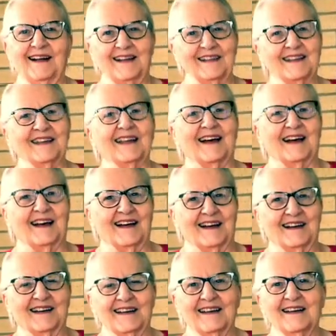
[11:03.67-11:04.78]
Yeah.
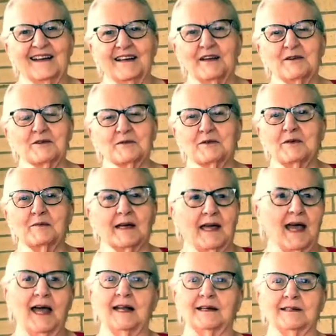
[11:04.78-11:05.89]
He was a real
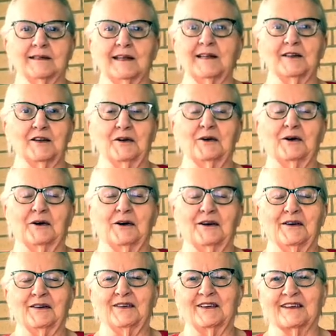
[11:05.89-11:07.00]
mechanic then, you
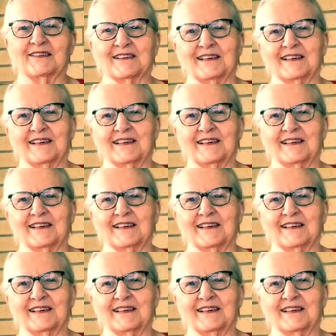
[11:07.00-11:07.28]
know, already.